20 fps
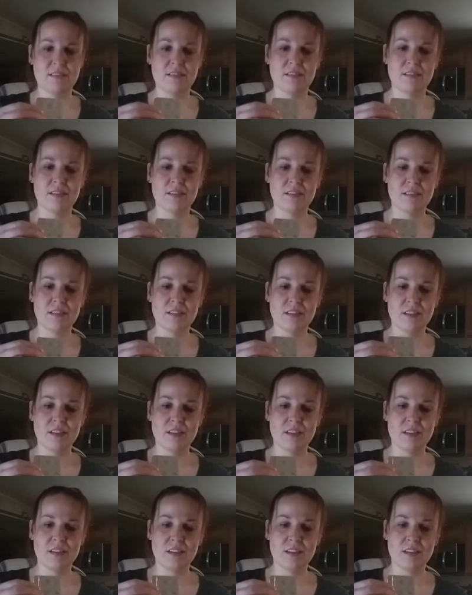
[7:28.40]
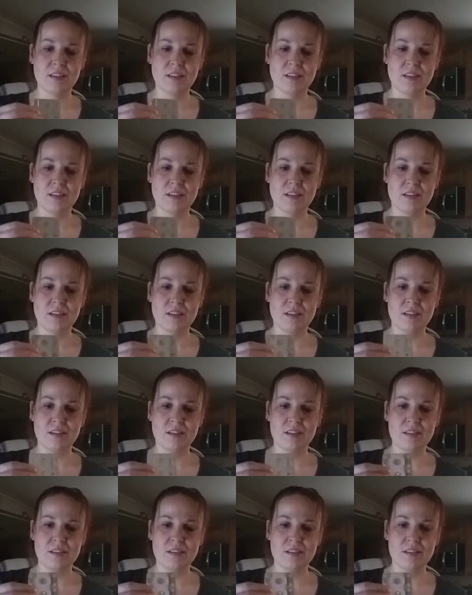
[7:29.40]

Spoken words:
(no one is talking)